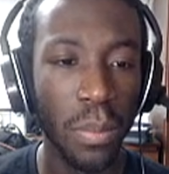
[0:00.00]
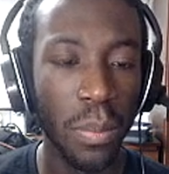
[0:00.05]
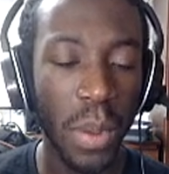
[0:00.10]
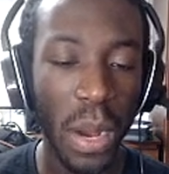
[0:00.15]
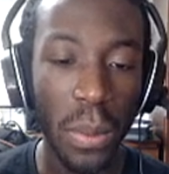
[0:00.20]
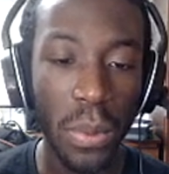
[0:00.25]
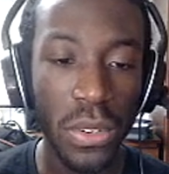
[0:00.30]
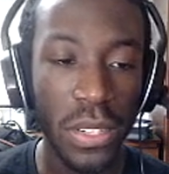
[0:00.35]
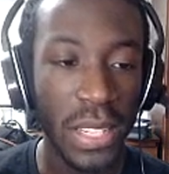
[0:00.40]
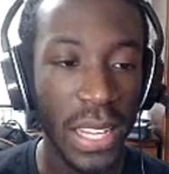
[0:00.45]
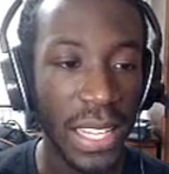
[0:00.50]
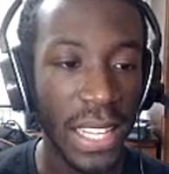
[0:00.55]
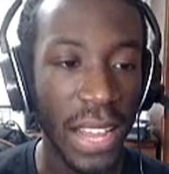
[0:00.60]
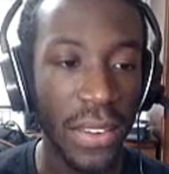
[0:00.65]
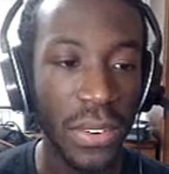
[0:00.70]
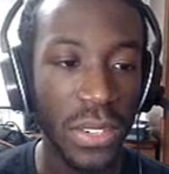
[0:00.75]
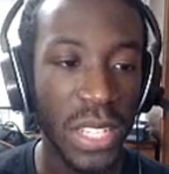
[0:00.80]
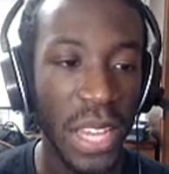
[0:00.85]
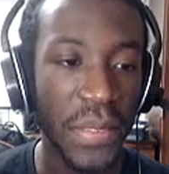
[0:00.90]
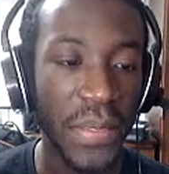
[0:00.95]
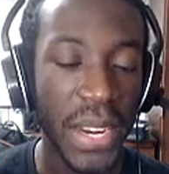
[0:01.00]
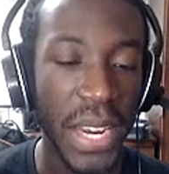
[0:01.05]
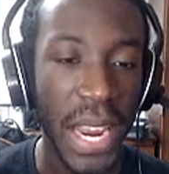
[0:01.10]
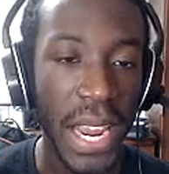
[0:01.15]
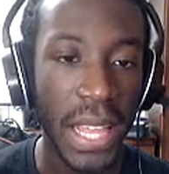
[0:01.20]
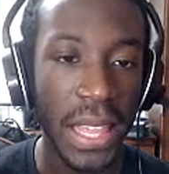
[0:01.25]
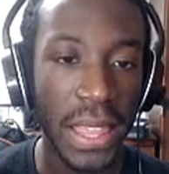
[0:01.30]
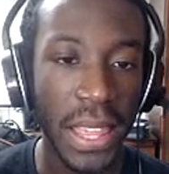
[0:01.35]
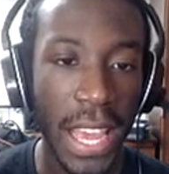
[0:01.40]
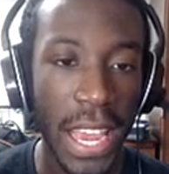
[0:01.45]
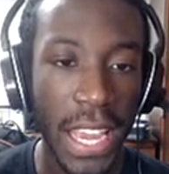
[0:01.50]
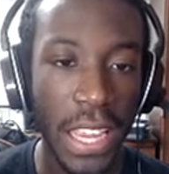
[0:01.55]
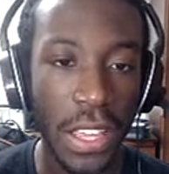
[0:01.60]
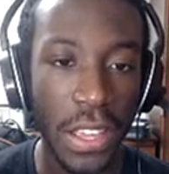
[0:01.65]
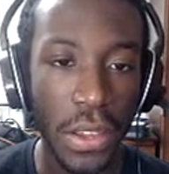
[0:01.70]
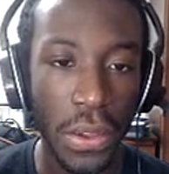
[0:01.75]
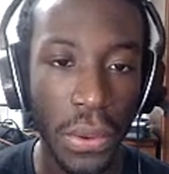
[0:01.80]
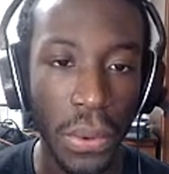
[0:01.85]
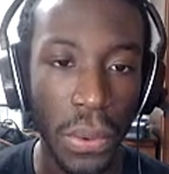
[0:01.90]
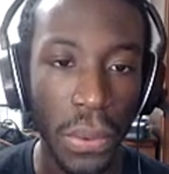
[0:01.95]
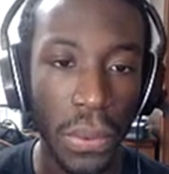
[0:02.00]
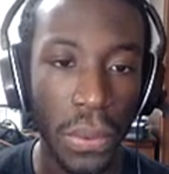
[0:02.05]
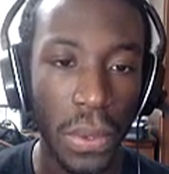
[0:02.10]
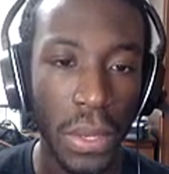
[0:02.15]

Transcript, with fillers: Bubbles at level 78. Thank you.